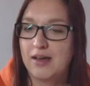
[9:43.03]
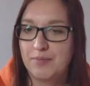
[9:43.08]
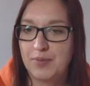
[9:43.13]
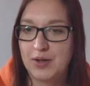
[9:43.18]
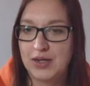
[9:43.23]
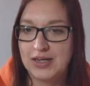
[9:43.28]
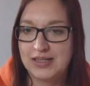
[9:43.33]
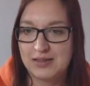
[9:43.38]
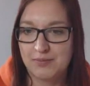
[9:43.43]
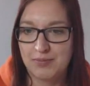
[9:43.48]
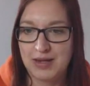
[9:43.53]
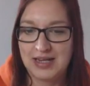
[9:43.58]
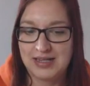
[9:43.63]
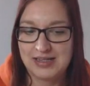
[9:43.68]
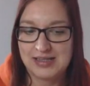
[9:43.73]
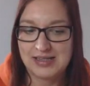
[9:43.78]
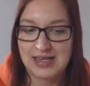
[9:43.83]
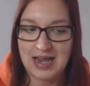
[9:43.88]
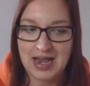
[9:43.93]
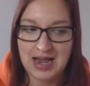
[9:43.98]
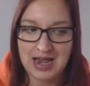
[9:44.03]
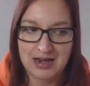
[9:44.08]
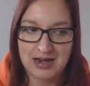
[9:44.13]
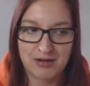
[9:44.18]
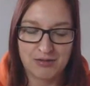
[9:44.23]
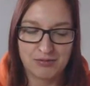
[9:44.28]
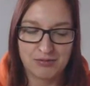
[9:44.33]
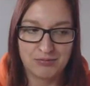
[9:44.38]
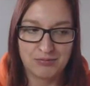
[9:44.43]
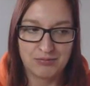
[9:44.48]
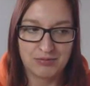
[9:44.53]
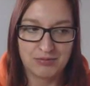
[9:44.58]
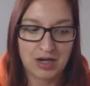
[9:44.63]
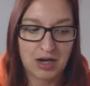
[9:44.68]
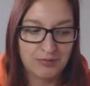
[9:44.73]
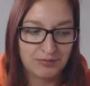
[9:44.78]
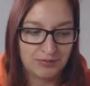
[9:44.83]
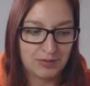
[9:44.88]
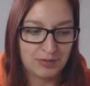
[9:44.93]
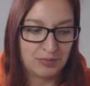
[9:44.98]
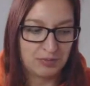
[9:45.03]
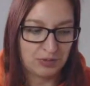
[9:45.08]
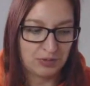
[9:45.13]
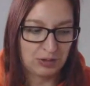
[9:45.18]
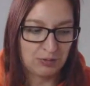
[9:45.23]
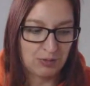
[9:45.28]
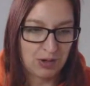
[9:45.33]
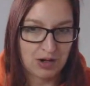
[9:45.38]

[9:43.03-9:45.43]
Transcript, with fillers: But it depends how comfortable